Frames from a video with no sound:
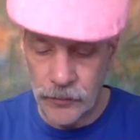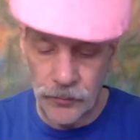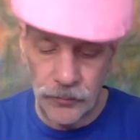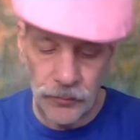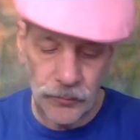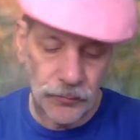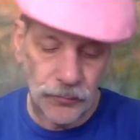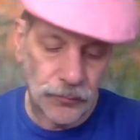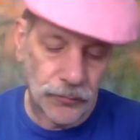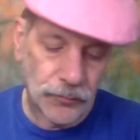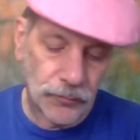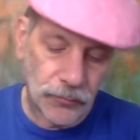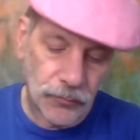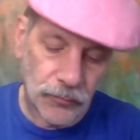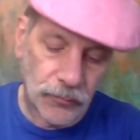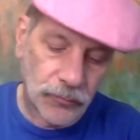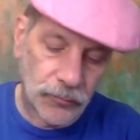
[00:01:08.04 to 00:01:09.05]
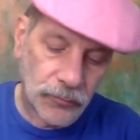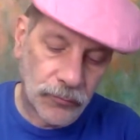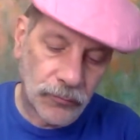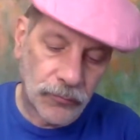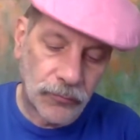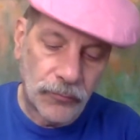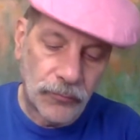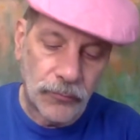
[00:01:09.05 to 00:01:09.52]

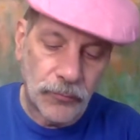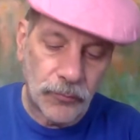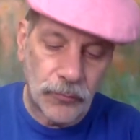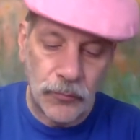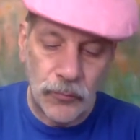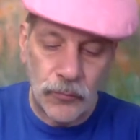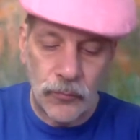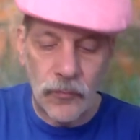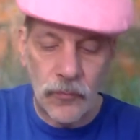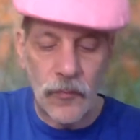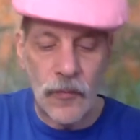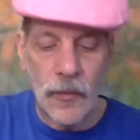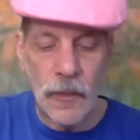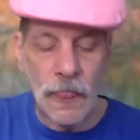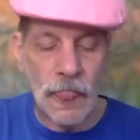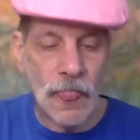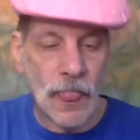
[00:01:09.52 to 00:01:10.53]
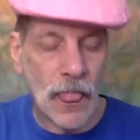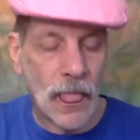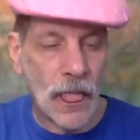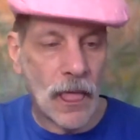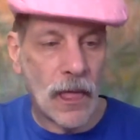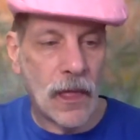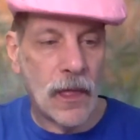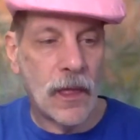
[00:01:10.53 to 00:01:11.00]
Nothing is said.